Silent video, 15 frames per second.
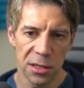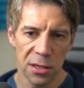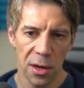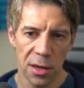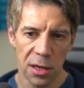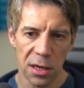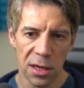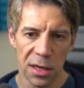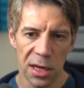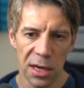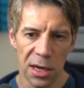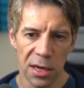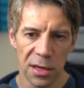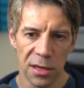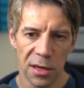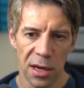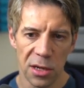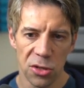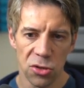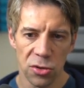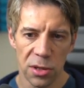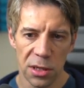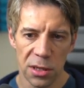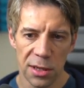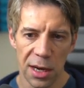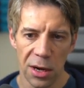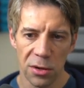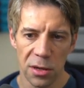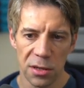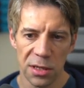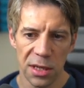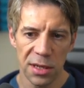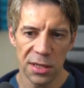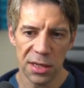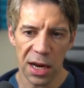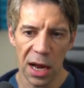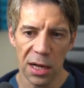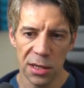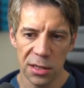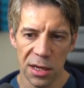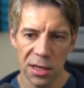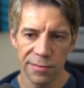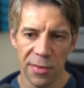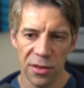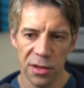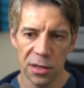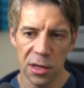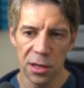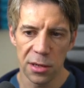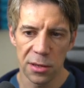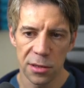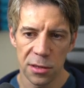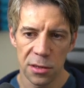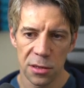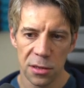So I can click and drill down and see these calculate method calls.